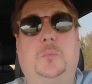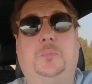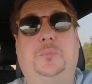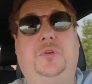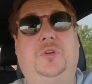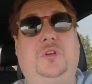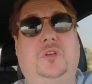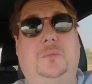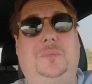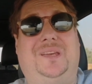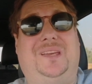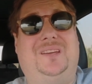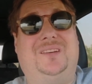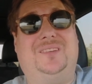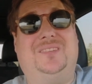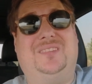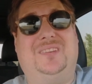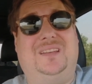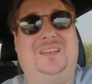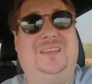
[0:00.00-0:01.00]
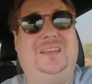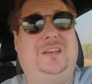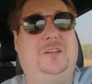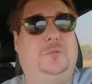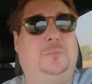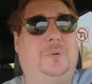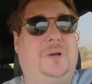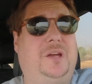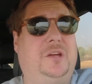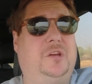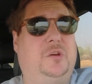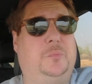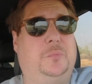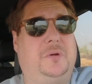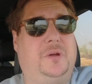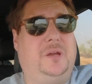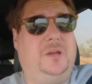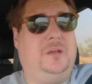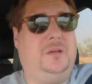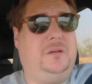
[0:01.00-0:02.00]
purely because I need a bio
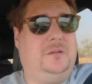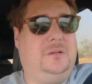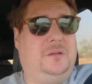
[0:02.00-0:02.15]
break